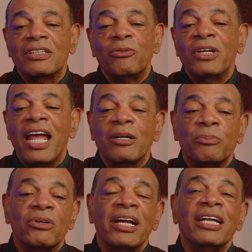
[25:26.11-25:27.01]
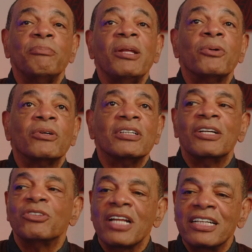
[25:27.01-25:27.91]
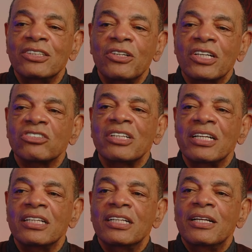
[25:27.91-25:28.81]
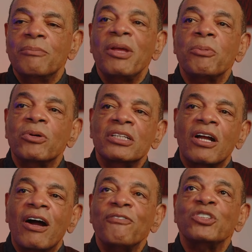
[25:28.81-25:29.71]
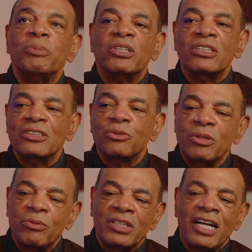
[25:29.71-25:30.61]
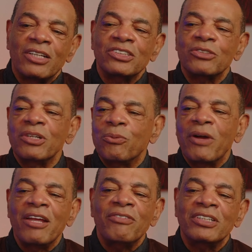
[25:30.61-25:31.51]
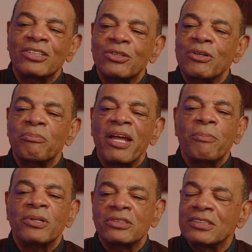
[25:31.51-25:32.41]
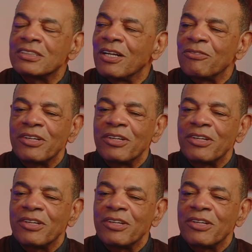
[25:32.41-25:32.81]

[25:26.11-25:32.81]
We had a parade. It was like New York City. People were in the office buildings as we went down the street waving and throwing papers and stuff.